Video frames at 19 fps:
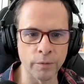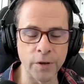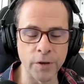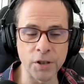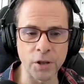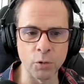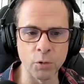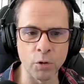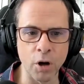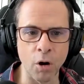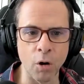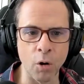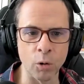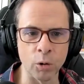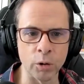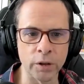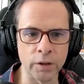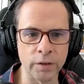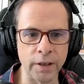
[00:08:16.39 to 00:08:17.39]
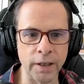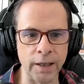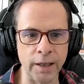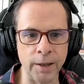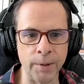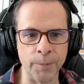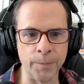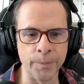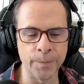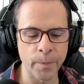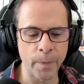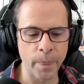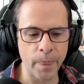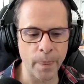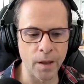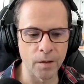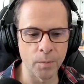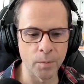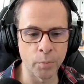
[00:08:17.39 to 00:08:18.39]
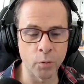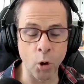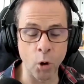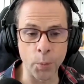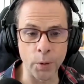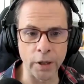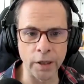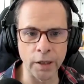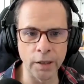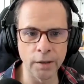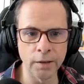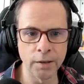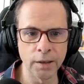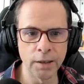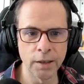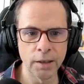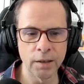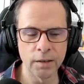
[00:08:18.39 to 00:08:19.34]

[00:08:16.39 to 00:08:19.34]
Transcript: physical gold, property,